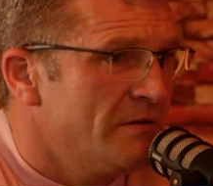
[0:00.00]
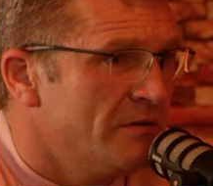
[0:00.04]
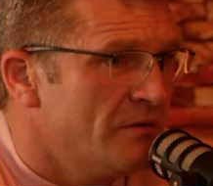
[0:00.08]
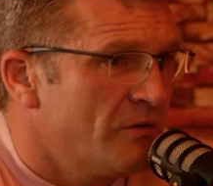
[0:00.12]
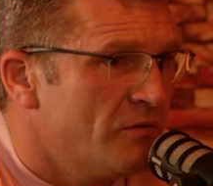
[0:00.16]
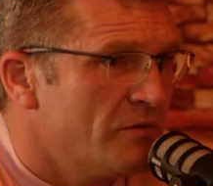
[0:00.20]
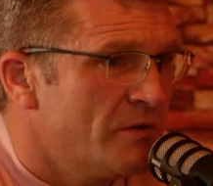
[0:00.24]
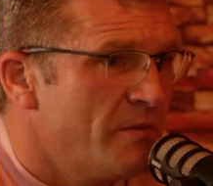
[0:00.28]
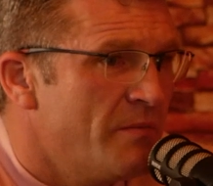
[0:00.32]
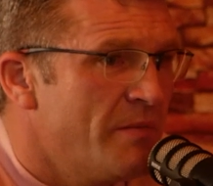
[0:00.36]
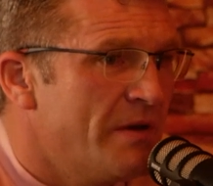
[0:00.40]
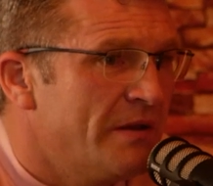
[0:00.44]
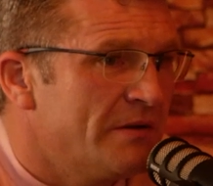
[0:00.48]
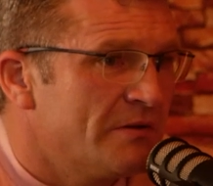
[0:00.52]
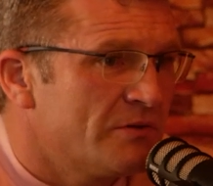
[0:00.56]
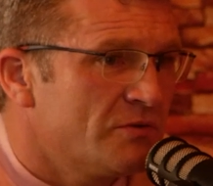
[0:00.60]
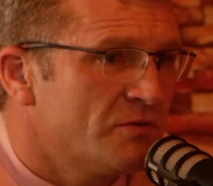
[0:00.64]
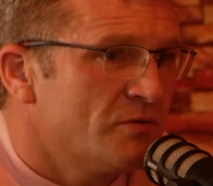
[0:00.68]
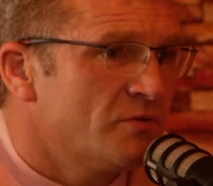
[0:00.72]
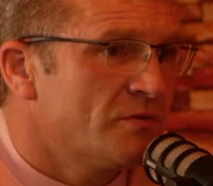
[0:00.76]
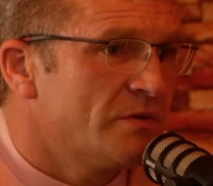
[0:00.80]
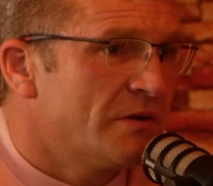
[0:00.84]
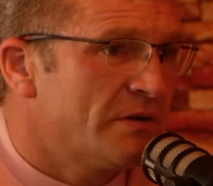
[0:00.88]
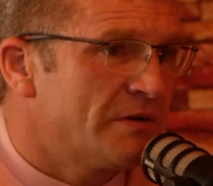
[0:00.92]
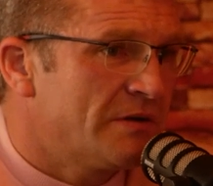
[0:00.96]
The men are
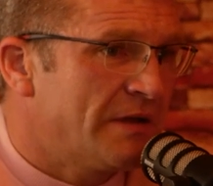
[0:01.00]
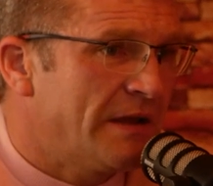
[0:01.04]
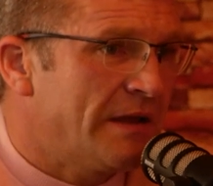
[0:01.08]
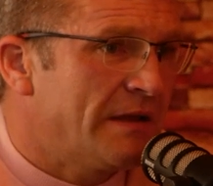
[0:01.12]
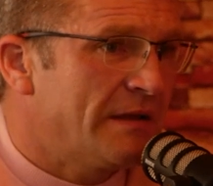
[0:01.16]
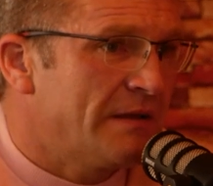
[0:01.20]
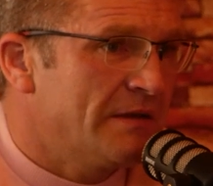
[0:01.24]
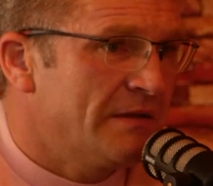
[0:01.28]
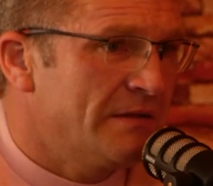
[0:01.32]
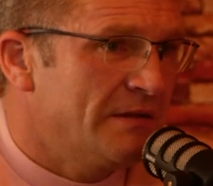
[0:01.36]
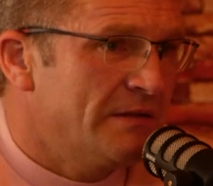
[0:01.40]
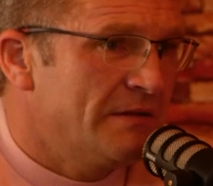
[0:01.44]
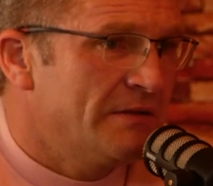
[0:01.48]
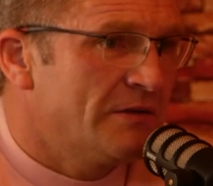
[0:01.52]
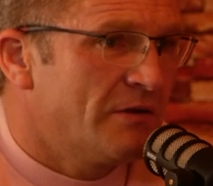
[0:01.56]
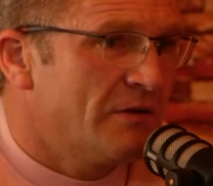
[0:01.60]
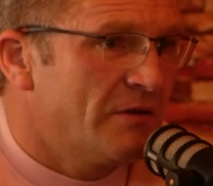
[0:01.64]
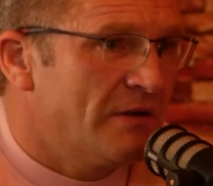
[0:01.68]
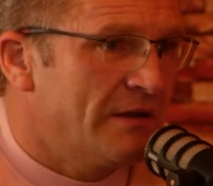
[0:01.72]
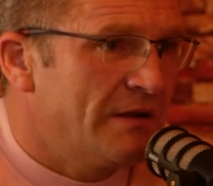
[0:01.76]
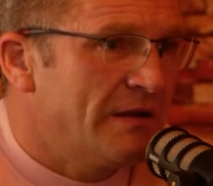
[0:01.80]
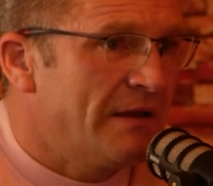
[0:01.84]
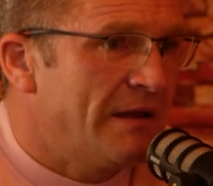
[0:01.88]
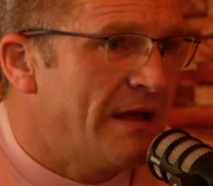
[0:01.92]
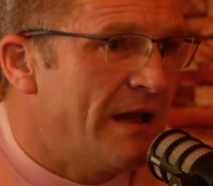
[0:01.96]
doing their thing in their
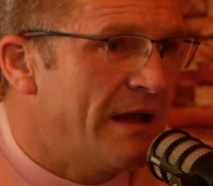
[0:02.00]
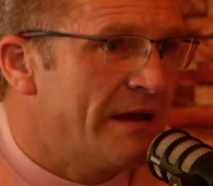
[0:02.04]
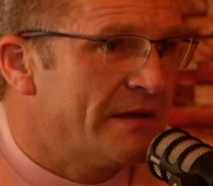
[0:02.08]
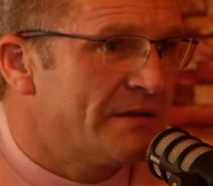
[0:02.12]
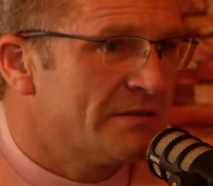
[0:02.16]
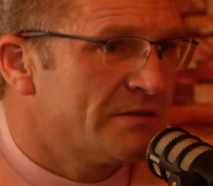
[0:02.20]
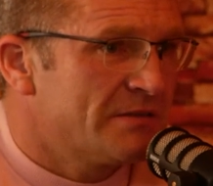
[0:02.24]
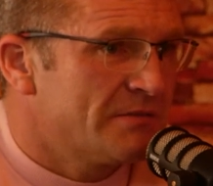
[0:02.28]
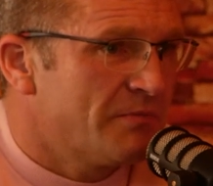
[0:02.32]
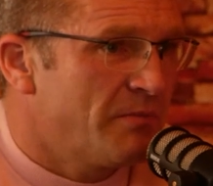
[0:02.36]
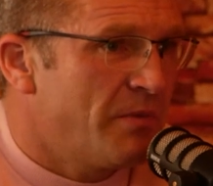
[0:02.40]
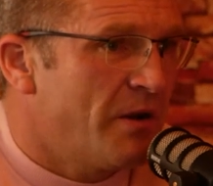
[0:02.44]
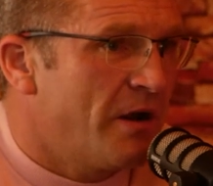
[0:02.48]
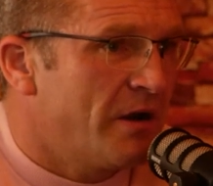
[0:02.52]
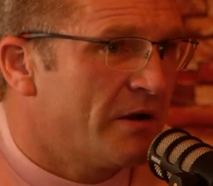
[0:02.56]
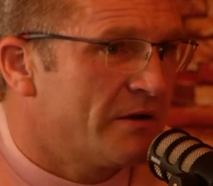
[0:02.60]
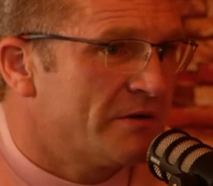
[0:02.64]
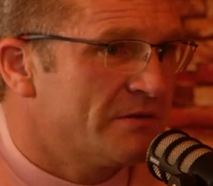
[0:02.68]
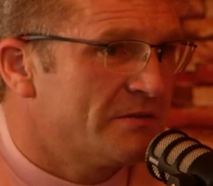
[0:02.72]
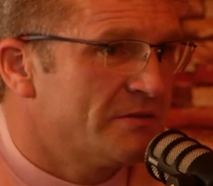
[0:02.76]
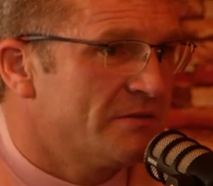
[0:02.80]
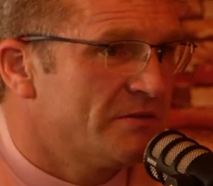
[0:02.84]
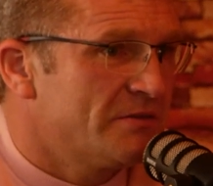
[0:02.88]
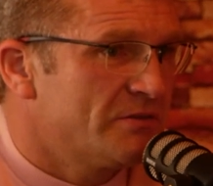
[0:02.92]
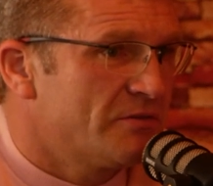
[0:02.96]
little gangs and
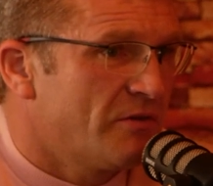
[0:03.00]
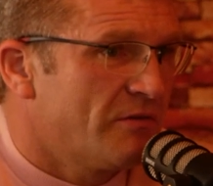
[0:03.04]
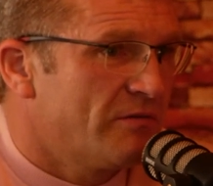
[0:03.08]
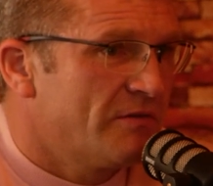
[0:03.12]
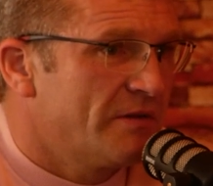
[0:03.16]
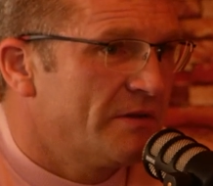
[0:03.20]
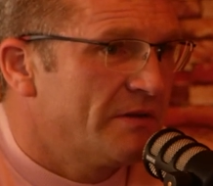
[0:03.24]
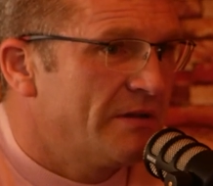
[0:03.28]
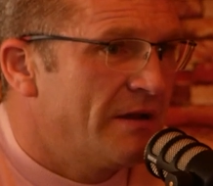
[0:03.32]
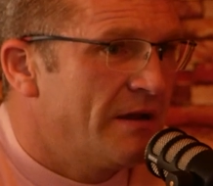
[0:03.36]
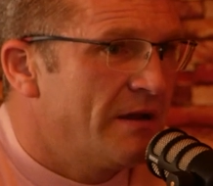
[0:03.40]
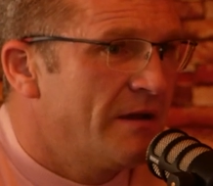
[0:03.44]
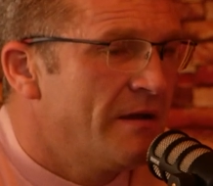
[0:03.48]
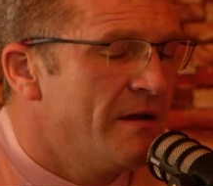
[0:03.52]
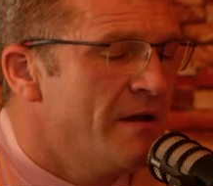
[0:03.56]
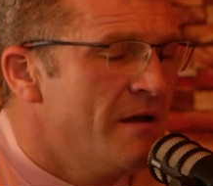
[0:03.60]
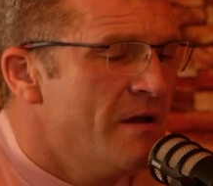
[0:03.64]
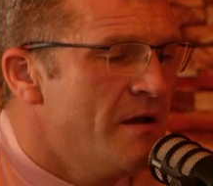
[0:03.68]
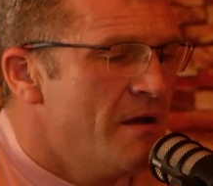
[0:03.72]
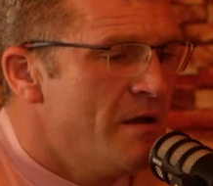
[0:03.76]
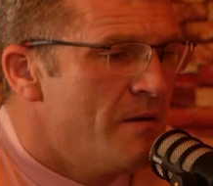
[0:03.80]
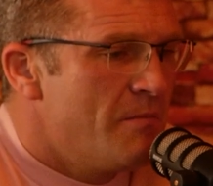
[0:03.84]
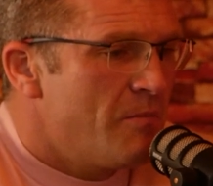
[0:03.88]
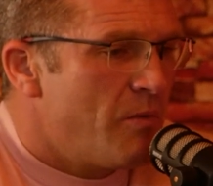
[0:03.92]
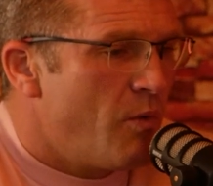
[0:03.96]
pockets and stuff like that.
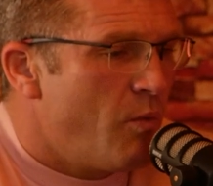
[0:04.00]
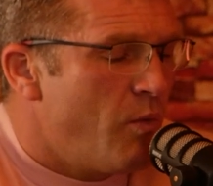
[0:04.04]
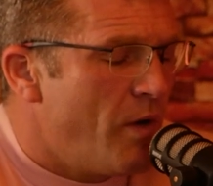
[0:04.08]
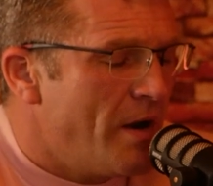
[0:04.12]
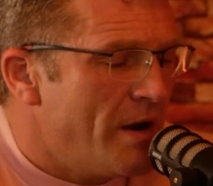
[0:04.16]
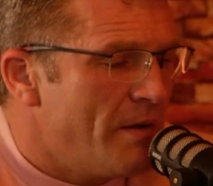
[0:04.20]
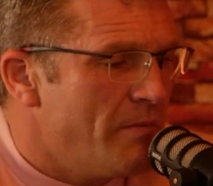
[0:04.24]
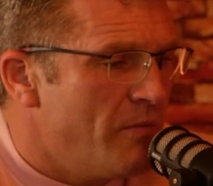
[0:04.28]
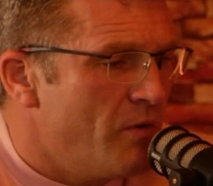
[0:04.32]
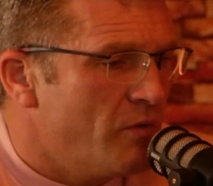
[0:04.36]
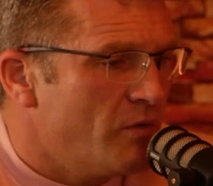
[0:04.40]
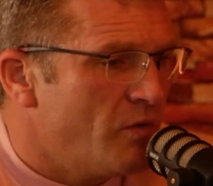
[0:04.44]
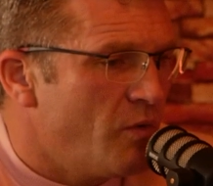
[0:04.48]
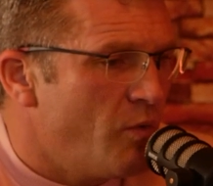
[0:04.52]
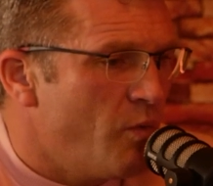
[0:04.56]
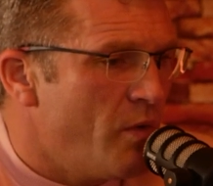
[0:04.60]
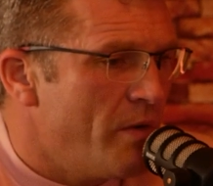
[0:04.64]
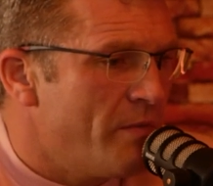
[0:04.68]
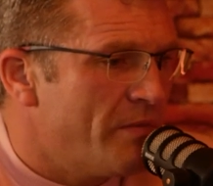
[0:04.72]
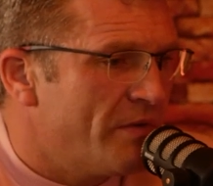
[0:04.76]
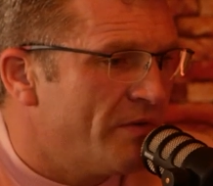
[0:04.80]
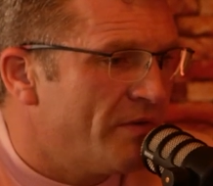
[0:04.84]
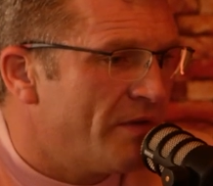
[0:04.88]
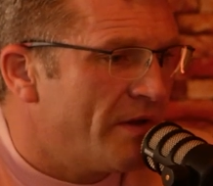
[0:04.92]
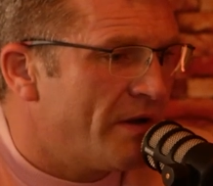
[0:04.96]
Yeah. But what about the
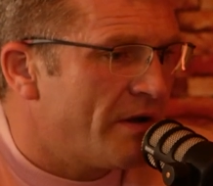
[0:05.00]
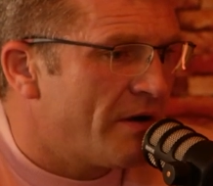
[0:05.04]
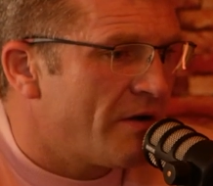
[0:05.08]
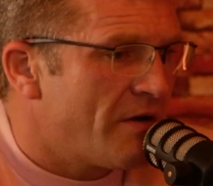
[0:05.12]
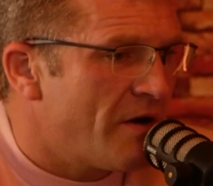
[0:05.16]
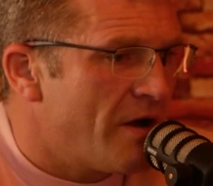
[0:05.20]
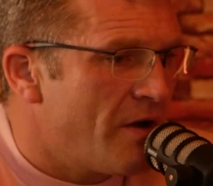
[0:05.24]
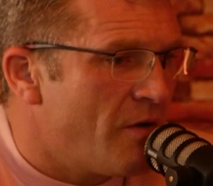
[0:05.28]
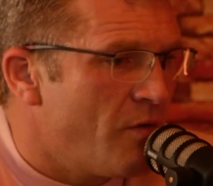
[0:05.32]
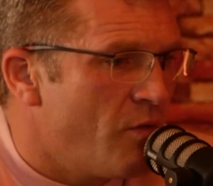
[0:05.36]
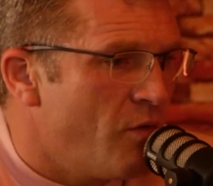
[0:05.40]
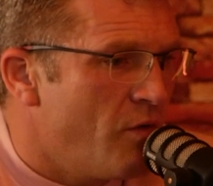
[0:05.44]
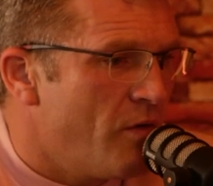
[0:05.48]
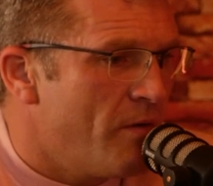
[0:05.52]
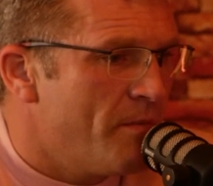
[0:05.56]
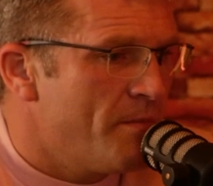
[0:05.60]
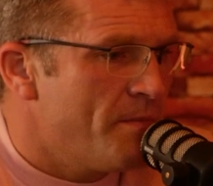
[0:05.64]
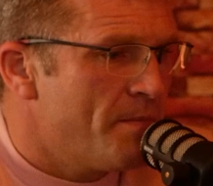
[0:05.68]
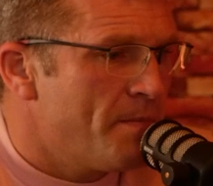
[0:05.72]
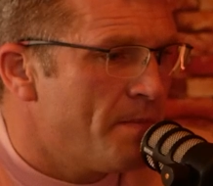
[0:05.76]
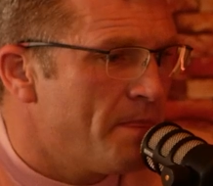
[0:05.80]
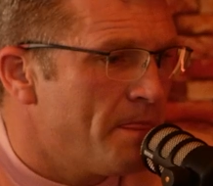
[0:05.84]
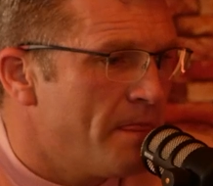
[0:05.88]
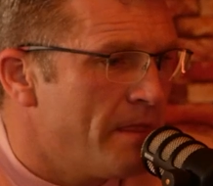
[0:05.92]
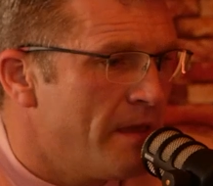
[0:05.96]
women that are at
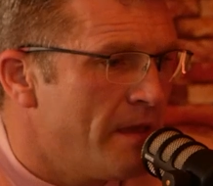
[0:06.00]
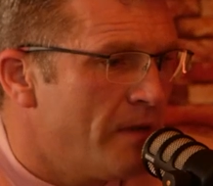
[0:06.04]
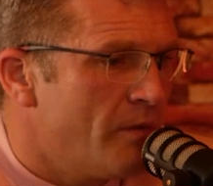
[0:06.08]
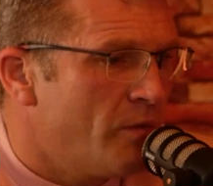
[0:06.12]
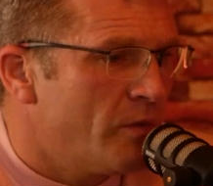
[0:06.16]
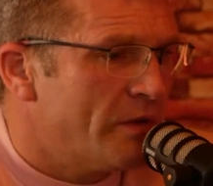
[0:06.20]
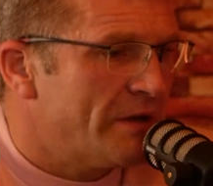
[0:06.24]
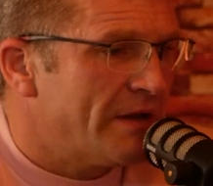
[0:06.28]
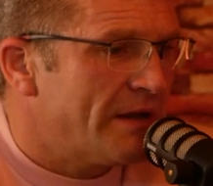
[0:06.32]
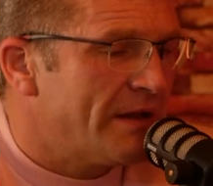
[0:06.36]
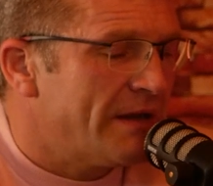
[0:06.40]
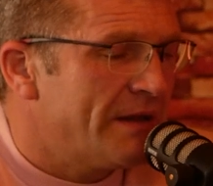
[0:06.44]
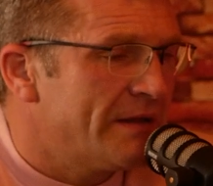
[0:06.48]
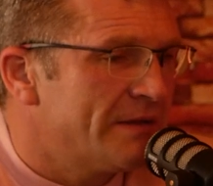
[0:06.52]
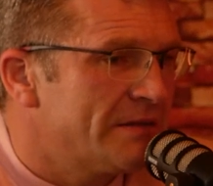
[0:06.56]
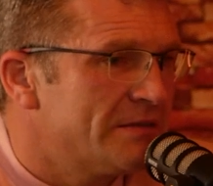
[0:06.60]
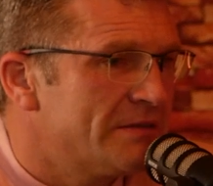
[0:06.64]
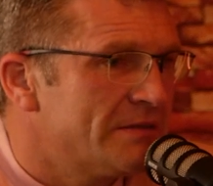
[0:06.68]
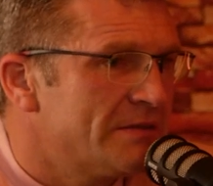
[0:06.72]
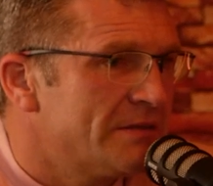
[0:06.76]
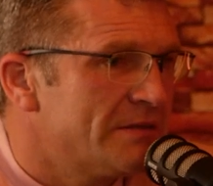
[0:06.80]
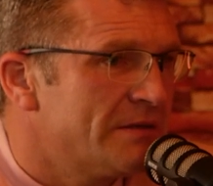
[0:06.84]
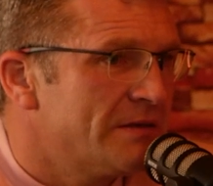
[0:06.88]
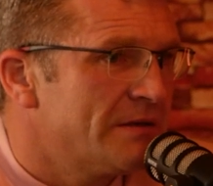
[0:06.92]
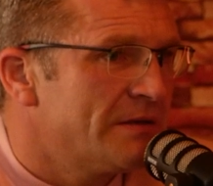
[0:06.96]
home with the
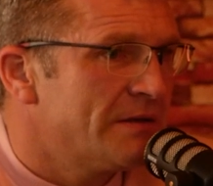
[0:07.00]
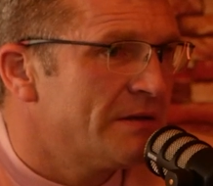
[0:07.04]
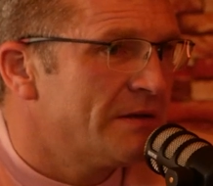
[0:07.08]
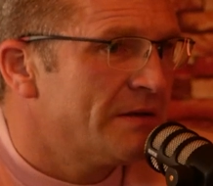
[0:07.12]
kids?